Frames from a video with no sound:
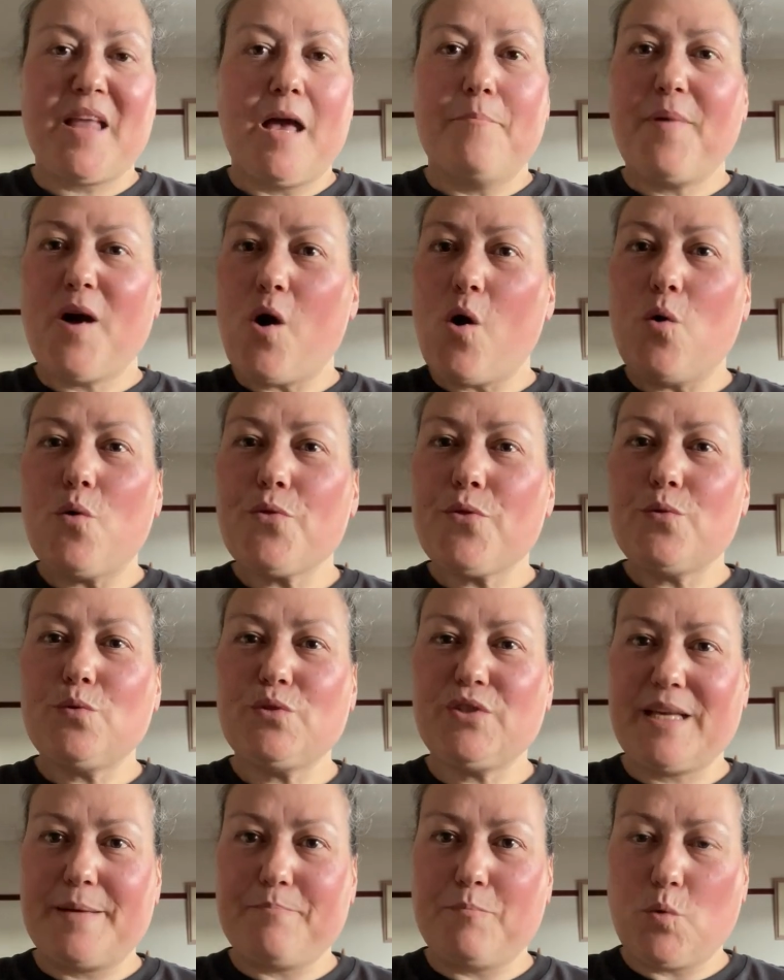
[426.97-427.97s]
But all
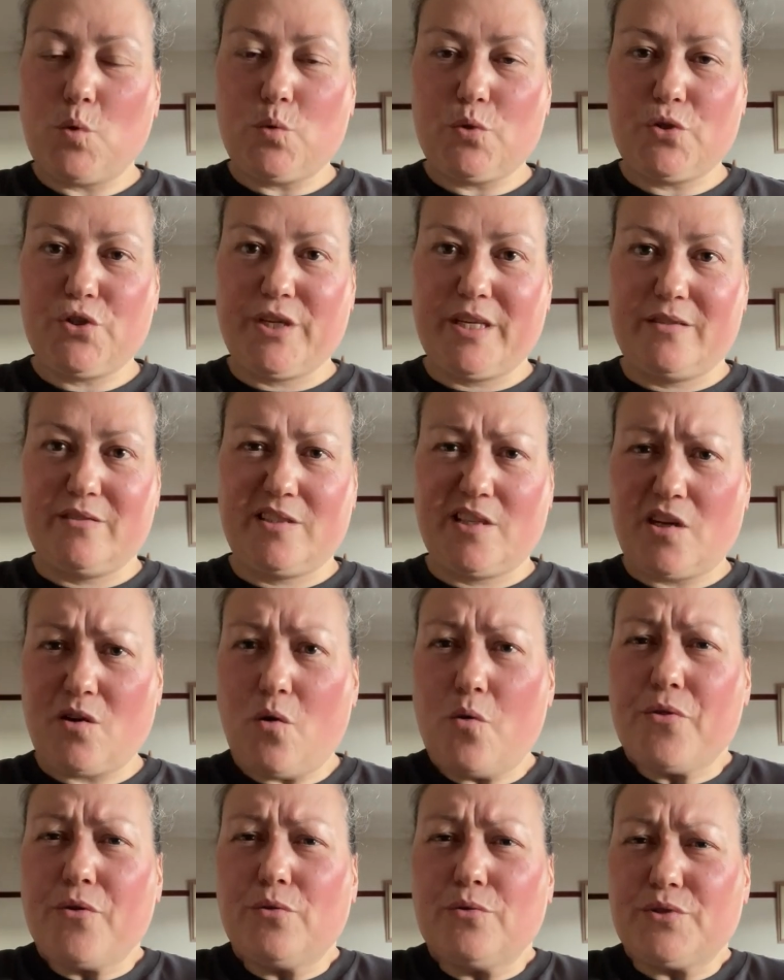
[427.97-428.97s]
those emotions and all
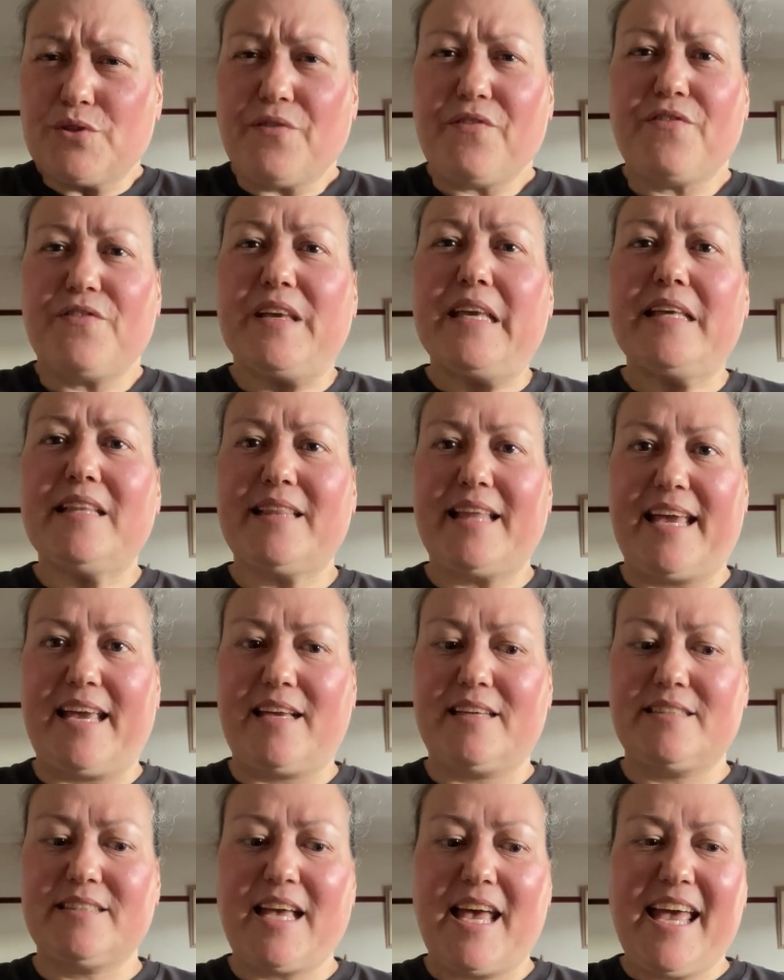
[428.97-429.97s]
those
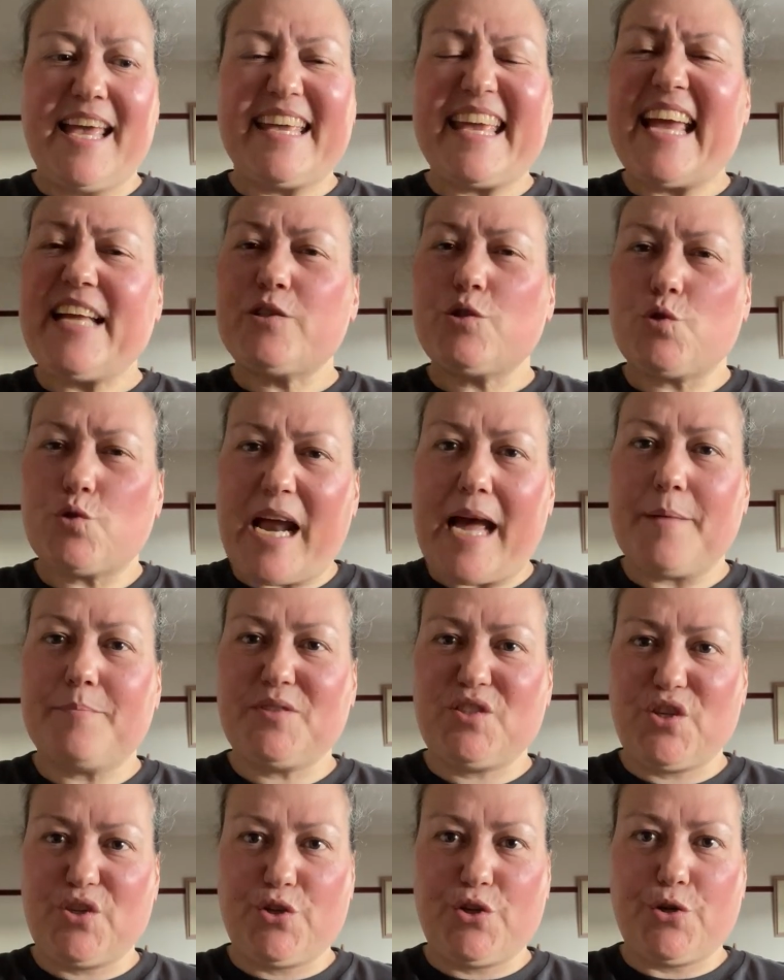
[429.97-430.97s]
feelings get
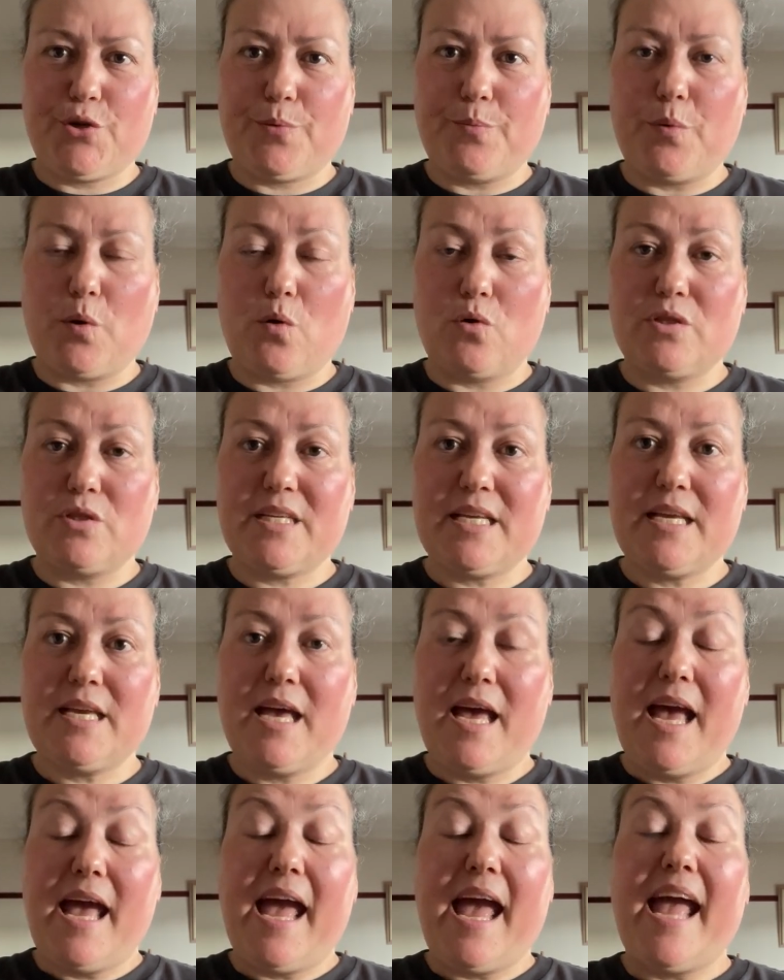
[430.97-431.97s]
trapped in your body,
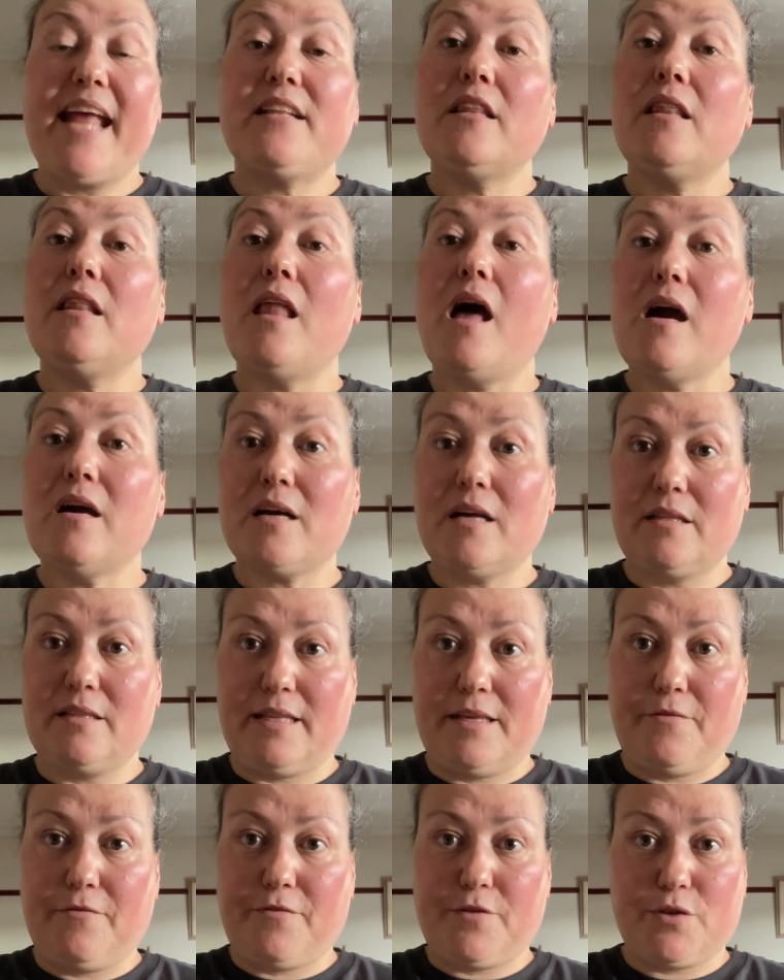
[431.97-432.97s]
and
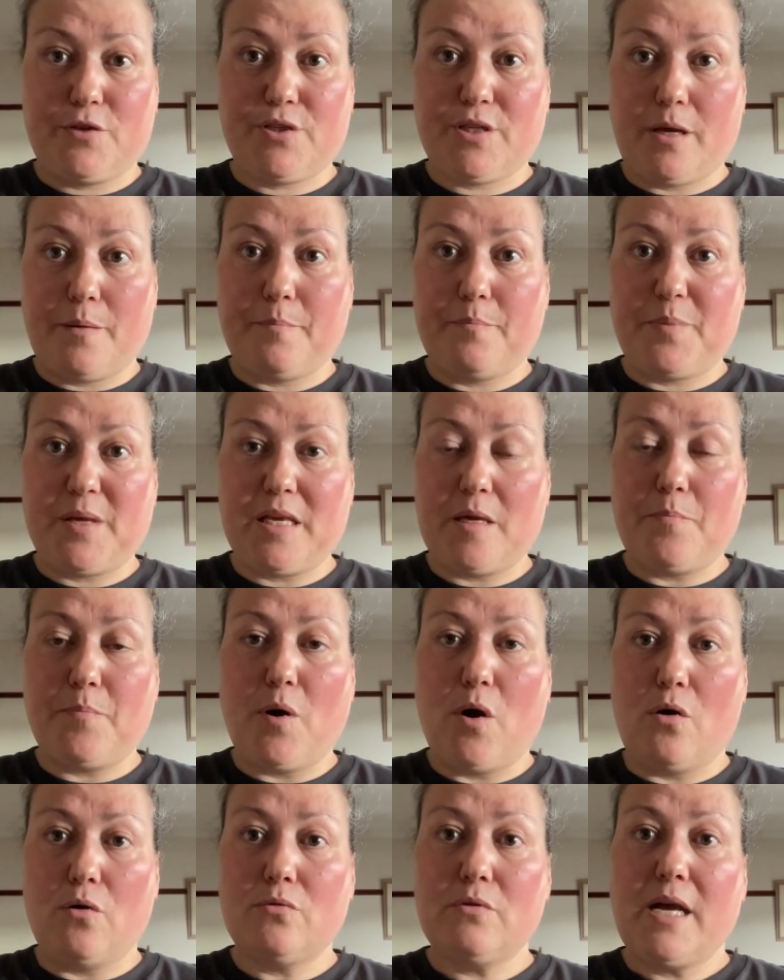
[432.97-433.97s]
luckily for some
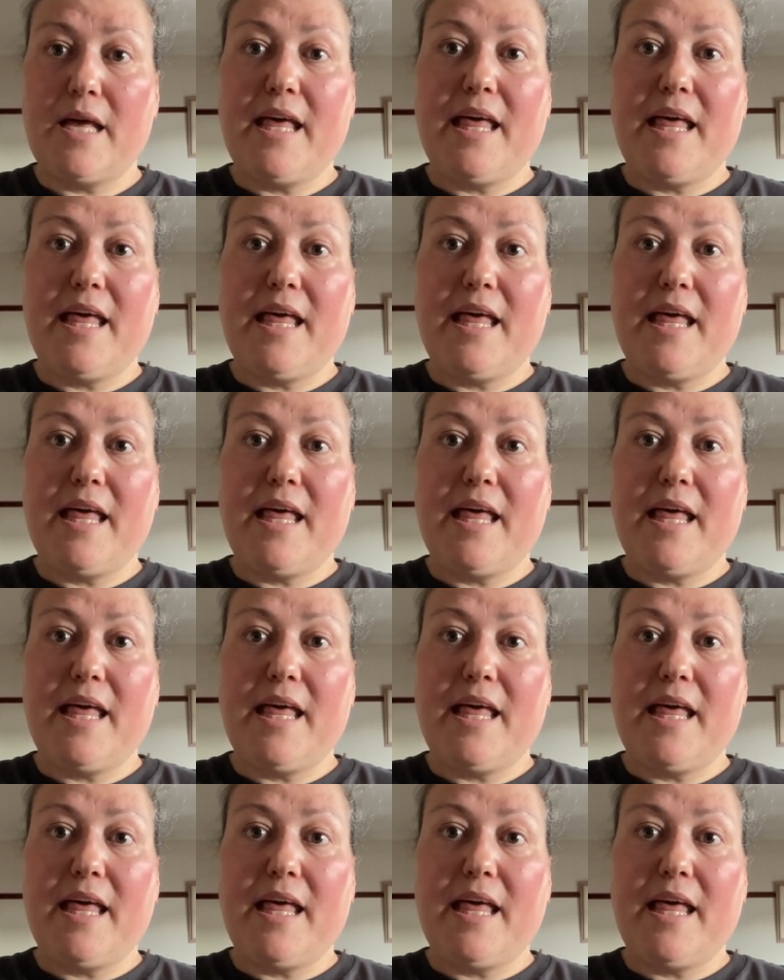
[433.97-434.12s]
people,